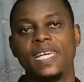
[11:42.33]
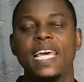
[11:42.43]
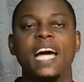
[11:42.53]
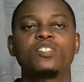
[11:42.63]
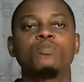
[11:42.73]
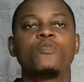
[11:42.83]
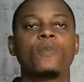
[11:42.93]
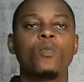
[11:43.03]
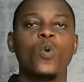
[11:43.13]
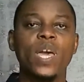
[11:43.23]
they had to move
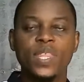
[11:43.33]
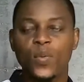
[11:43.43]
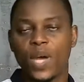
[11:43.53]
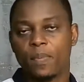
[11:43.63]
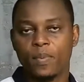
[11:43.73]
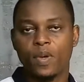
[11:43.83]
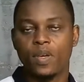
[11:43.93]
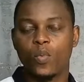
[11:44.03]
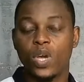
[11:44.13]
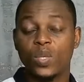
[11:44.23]
from where they
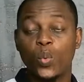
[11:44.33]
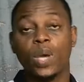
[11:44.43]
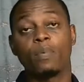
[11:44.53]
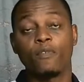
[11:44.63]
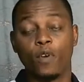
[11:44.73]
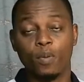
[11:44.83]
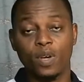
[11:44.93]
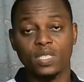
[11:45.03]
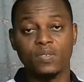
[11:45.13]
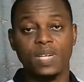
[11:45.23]
were before
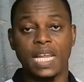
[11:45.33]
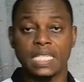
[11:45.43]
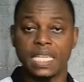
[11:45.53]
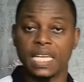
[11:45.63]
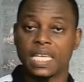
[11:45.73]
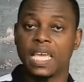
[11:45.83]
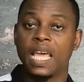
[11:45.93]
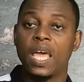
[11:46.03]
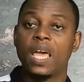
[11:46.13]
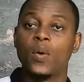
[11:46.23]
because they realized that like
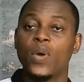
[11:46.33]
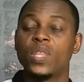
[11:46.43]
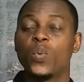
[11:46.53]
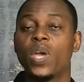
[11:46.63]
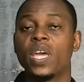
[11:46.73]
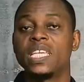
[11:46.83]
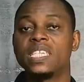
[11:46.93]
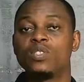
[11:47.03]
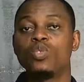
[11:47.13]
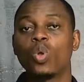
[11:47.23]
where they were
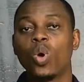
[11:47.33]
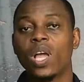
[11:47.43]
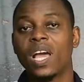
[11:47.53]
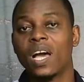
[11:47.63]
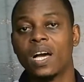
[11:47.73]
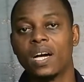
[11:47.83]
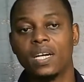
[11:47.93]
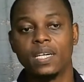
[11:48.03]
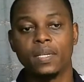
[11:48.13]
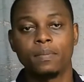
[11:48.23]
is no longer
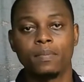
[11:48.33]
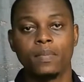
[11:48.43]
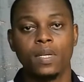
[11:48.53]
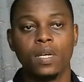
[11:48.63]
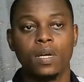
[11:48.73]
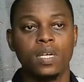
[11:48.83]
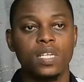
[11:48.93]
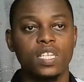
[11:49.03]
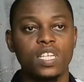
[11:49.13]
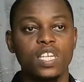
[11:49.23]

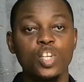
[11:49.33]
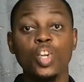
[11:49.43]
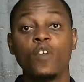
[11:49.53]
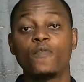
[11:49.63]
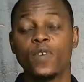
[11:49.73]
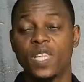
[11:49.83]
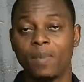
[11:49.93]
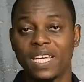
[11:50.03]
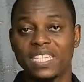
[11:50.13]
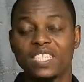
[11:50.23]
enough for
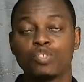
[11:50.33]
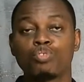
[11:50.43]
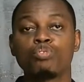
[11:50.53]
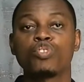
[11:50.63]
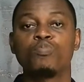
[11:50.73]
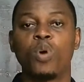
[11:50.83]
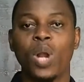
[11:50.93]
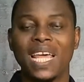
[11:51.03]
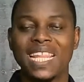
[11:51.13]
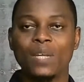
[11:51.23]
them, like it is too
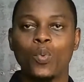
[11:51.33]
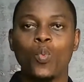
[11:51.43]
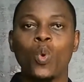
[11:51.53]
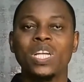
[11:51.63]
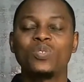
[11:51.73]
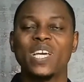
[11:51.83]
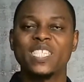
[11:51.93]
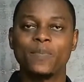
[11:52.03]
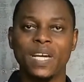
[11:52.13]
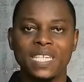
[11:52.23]
small, and then they wanted to
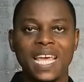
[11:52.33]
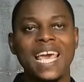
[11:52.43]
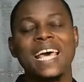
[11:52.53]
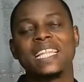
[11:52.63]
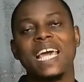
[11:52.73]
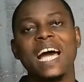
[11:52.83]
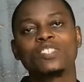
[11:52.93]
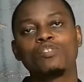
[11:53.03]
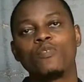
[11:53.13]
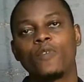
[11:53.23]
expand. They
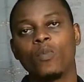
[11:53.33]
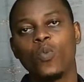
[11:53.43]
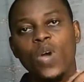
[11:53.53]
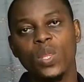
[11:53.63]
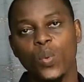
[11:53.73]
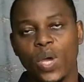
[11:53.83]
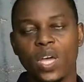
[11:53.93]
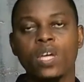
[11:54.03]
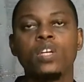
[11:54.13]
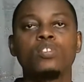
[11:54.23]
had to move from where they
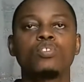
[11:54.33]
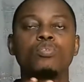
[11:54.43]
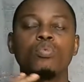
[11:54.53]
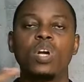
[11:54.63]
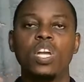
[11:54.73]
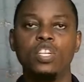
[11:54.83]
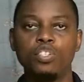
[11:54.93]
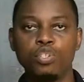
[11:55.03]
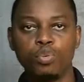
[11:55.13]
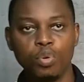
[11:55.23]
were to a
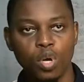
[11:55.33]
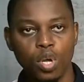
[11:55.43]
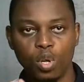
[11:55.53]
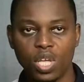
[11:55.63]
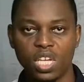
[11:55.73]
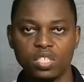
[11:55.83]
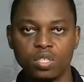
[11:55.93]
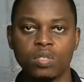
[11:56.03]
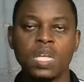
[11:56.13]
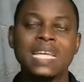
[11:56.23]
new
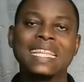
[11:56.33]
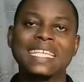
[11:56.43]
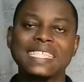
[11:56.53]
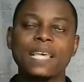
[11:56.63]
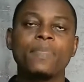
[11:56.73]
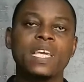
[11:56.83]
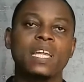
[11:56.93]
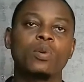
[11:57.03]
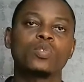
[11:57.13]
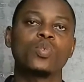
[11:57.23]
location. The same thing
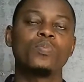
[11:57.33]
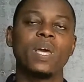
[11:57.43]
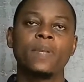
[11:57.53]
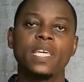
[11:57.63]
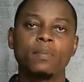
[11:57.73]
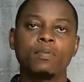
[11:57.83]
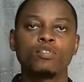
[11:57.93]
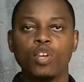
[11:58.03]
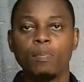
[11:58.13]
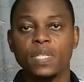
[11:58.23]
can also be applicable
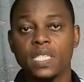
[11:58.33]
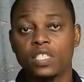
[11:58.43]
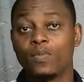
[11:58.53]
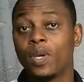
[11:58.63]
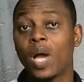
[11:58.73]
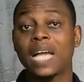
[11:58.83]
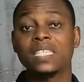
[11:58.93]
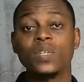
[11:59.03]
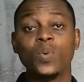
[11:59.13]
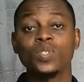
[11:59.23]
to your business. You may
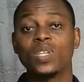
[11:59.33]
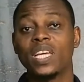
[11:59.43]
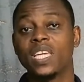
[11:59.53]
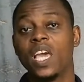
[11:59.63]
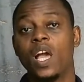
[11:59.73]
actually want to like